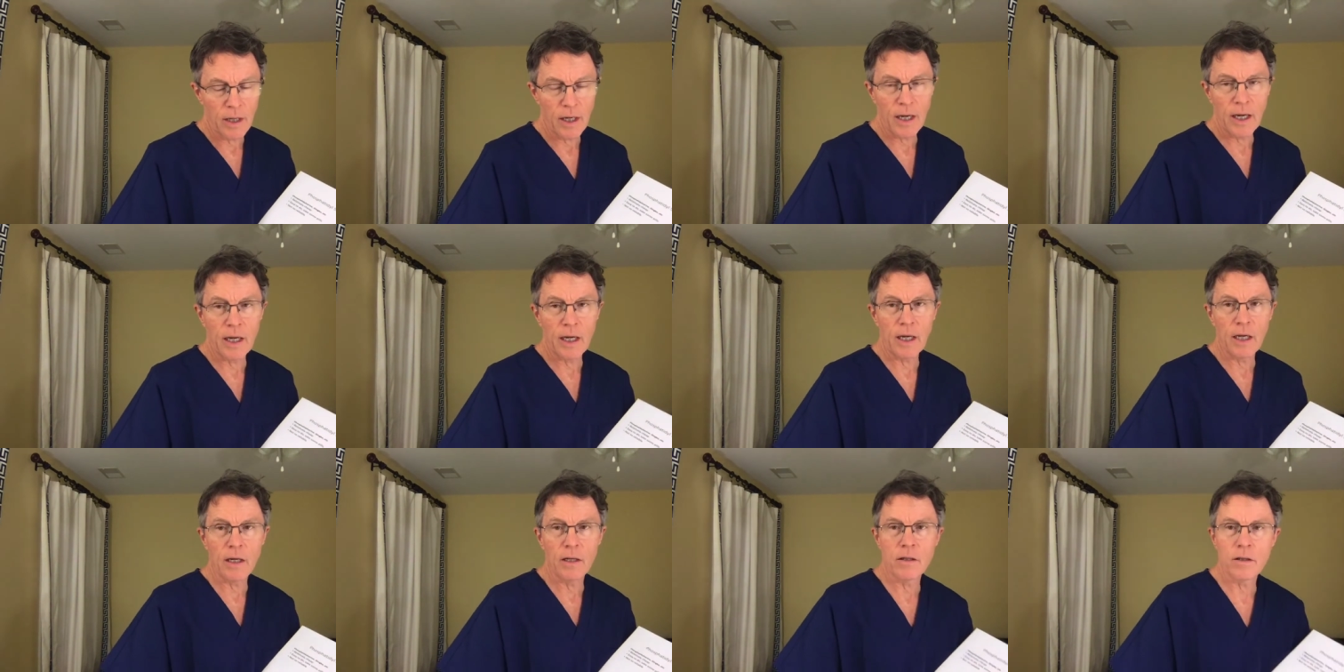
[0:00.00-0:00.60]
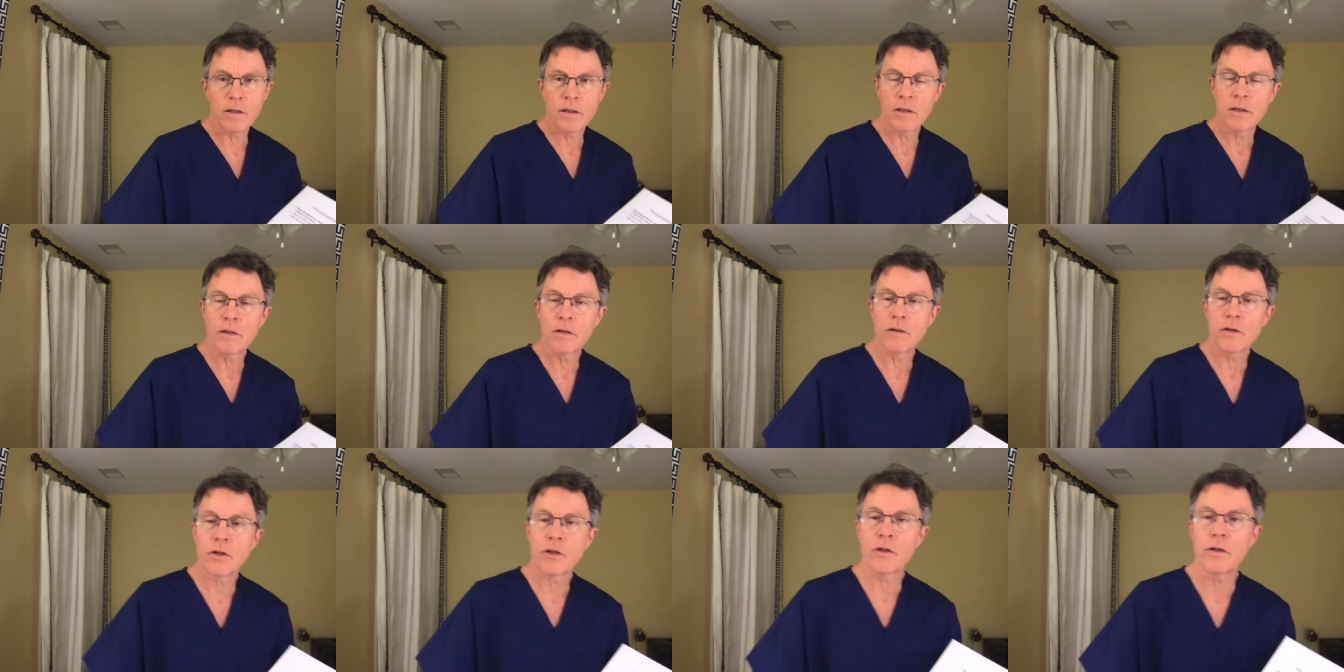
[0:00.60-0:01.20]
and
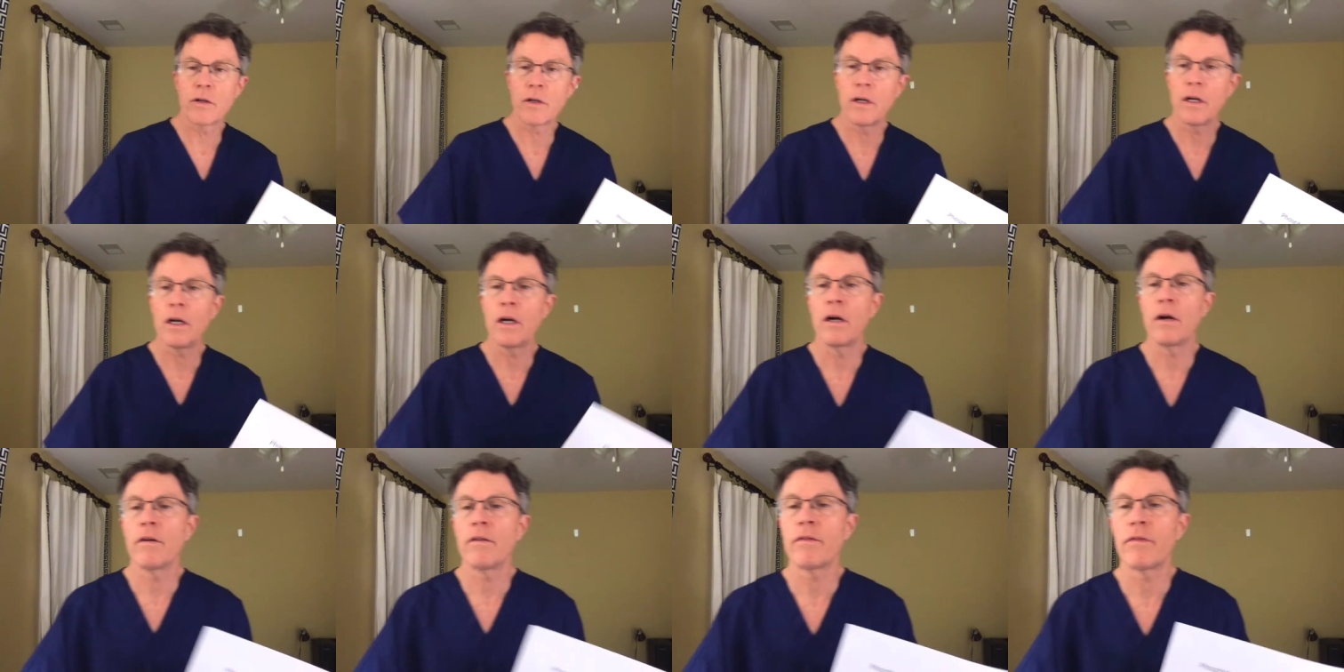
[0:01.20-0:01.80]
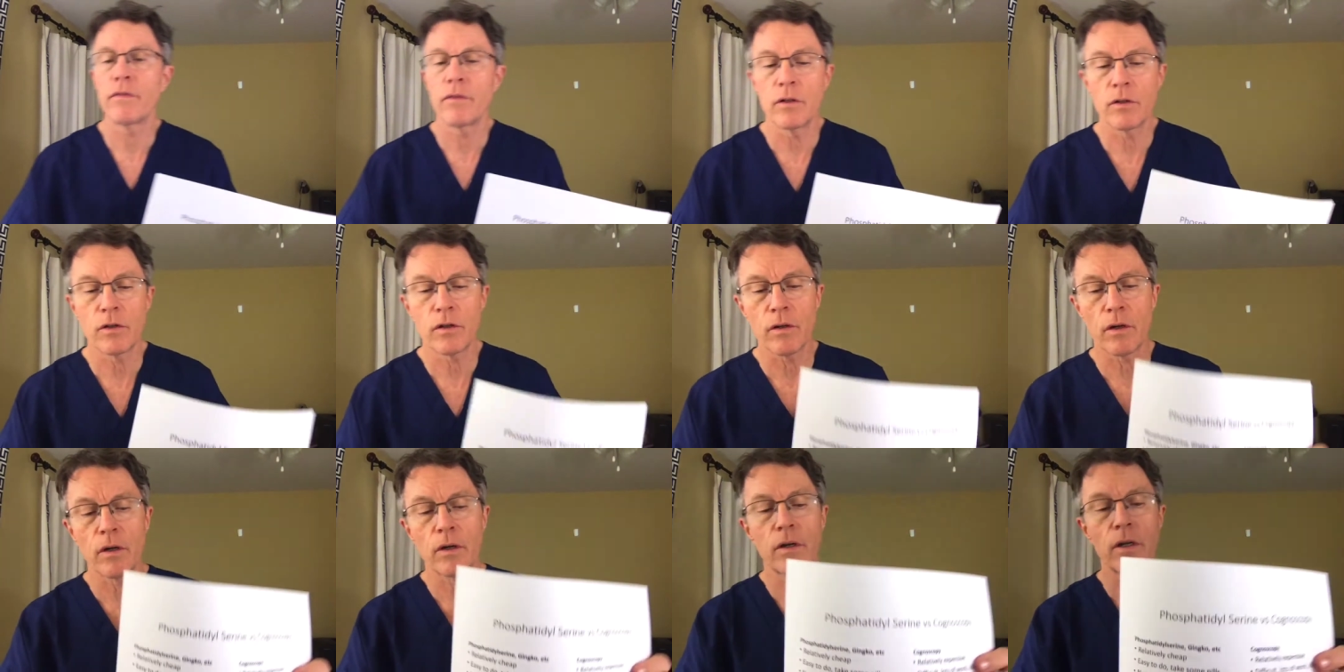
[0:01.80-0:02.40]
sure enough, you
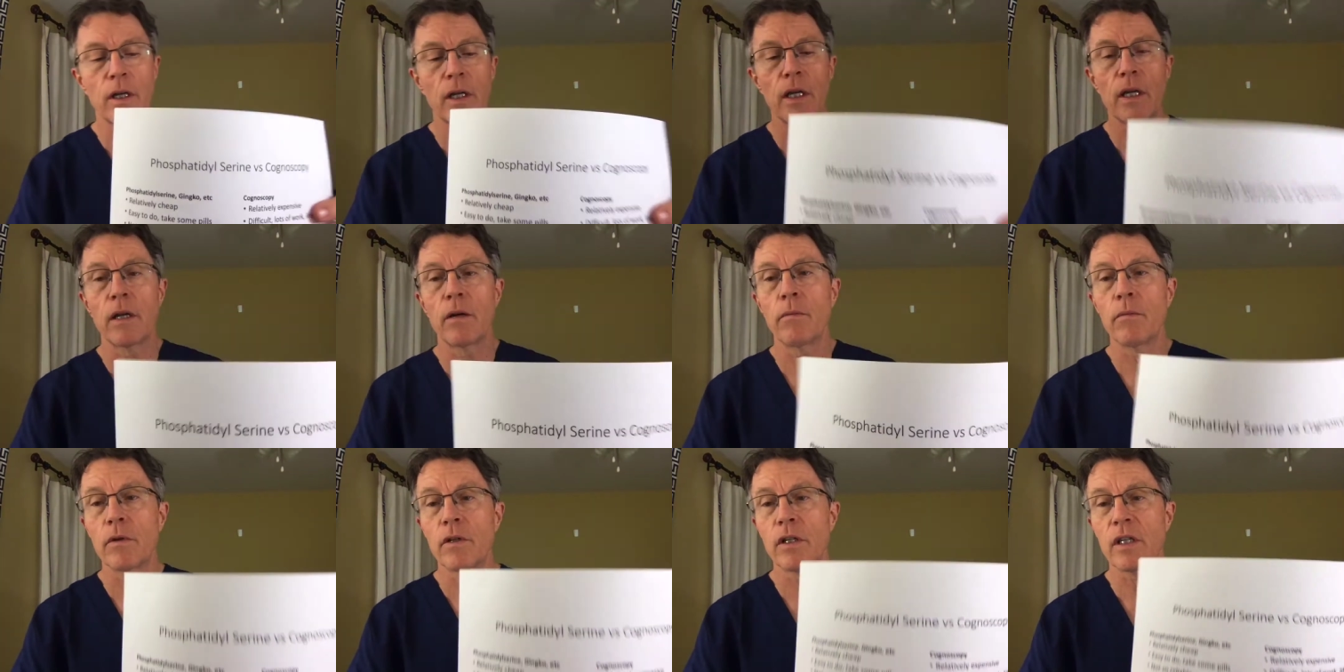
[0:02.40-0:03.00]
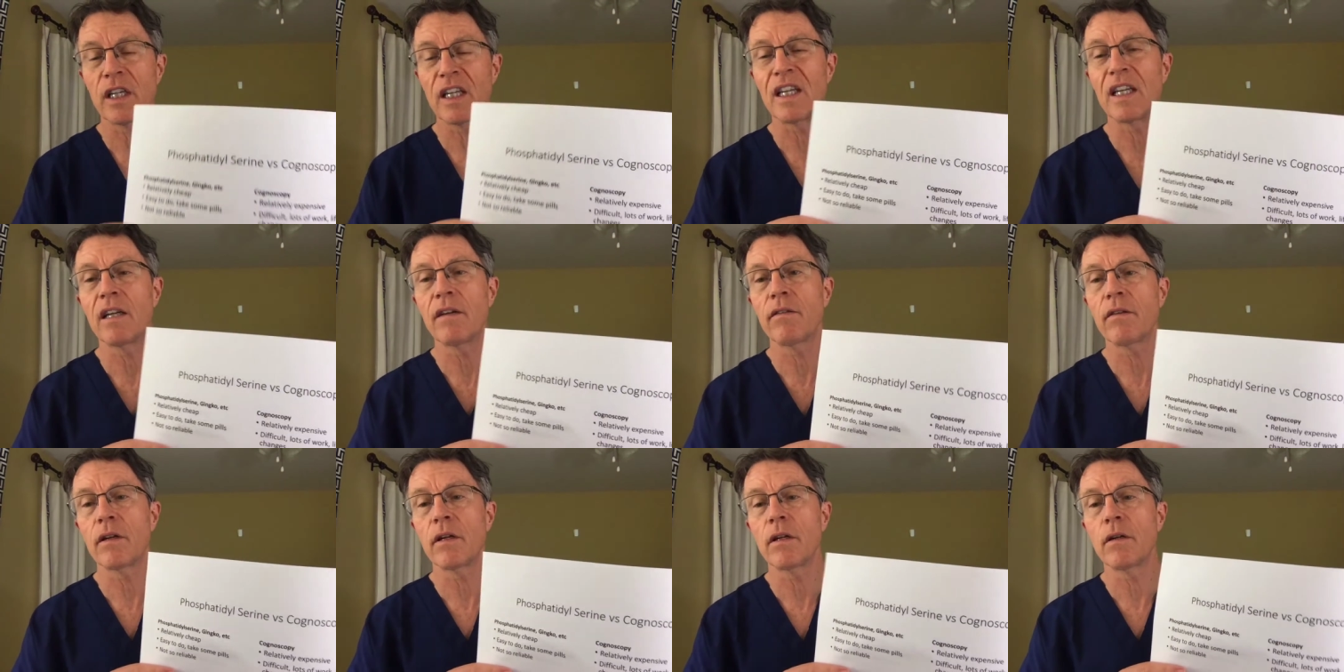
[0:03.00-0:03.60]
start to get
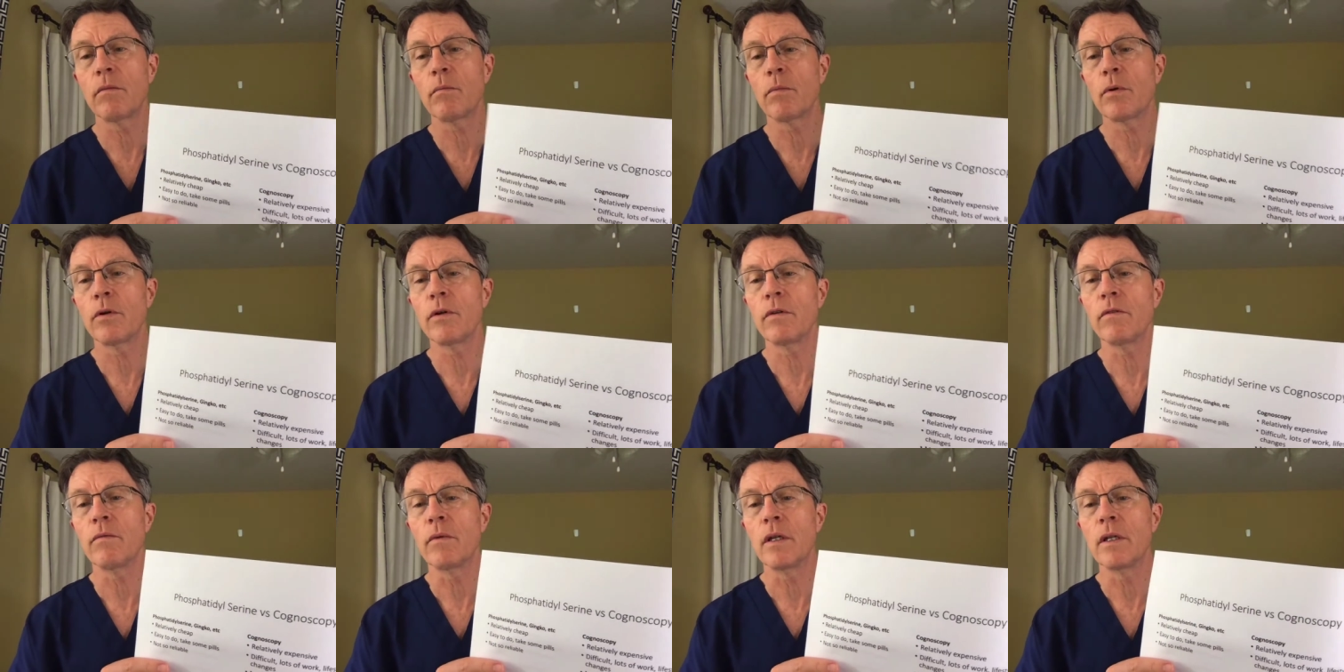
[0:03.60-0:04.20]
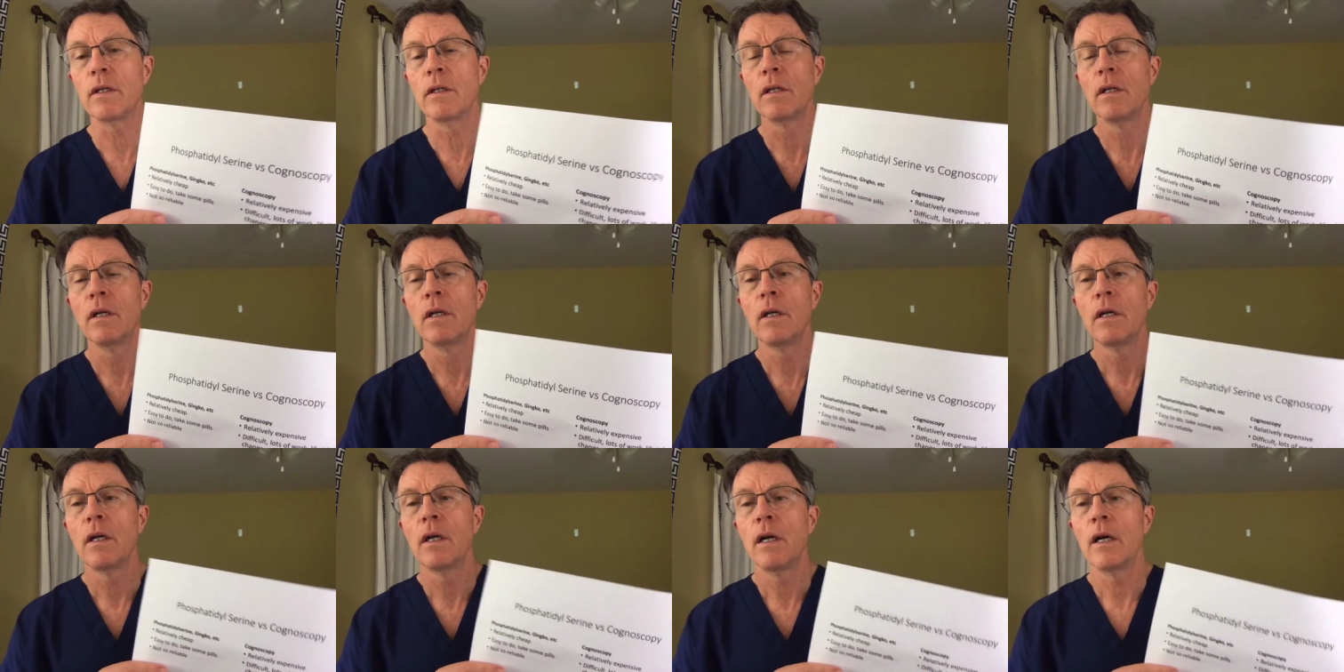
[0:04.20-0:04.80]
significant improvement.
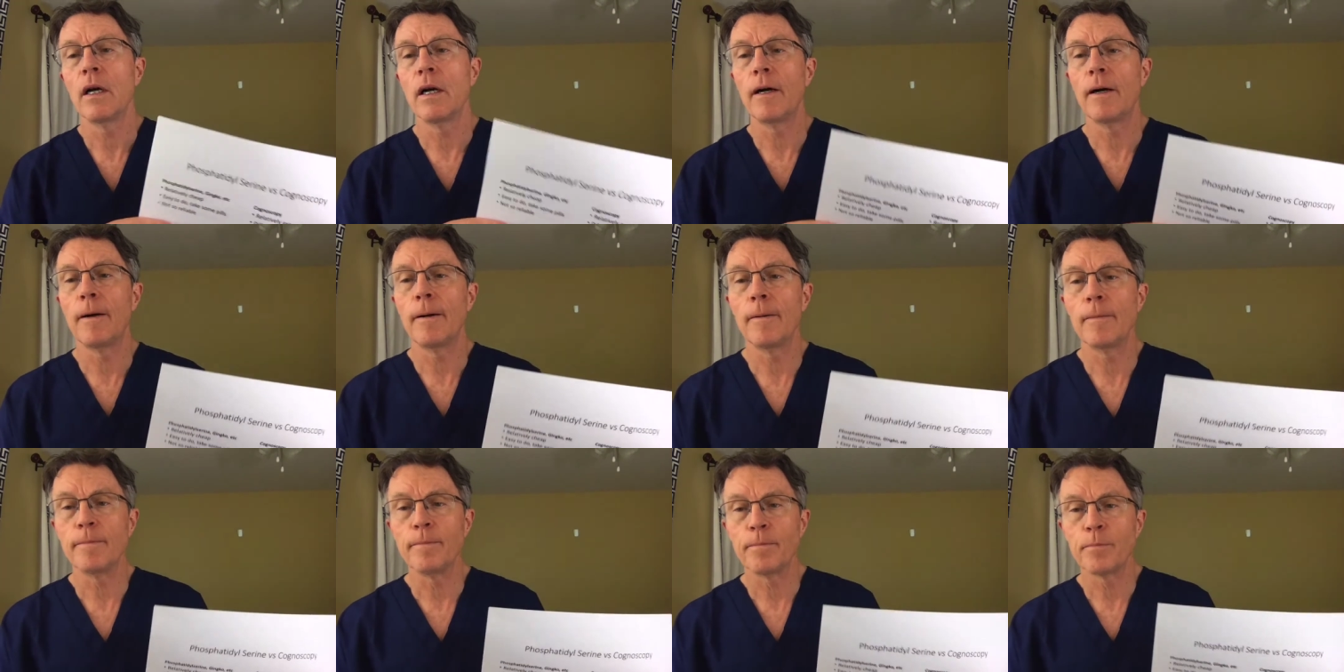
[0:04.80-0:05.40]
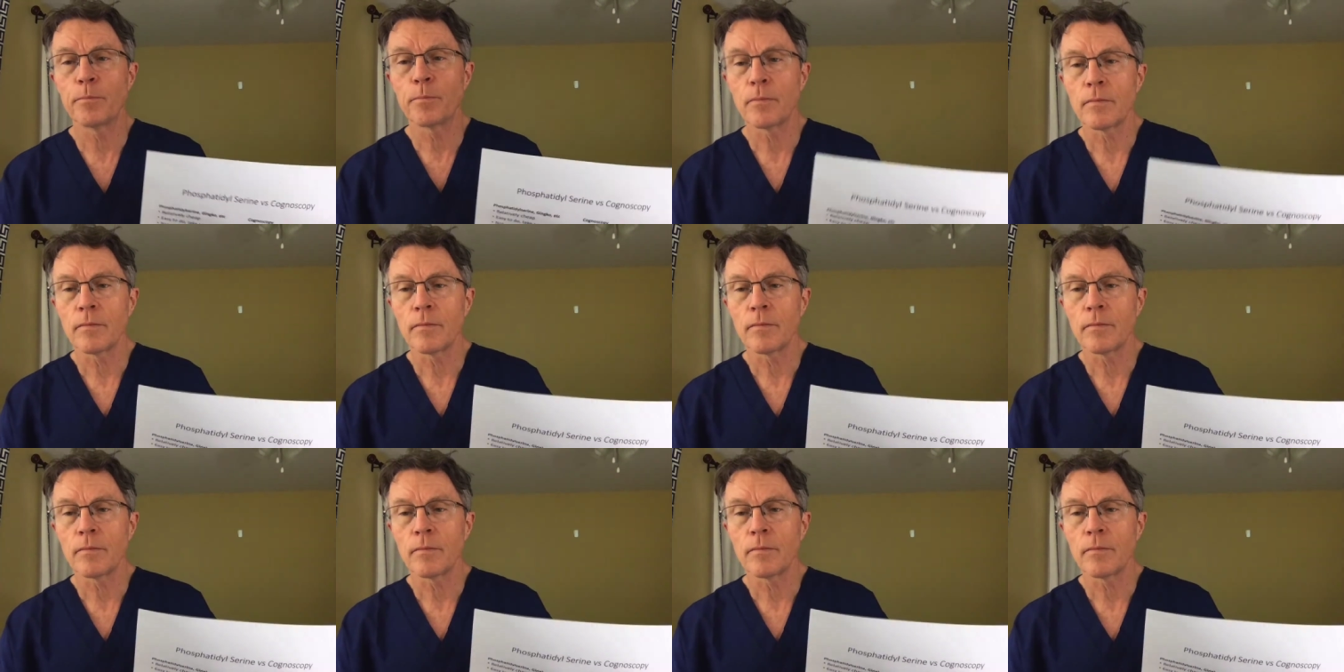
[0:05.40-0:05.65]
Um,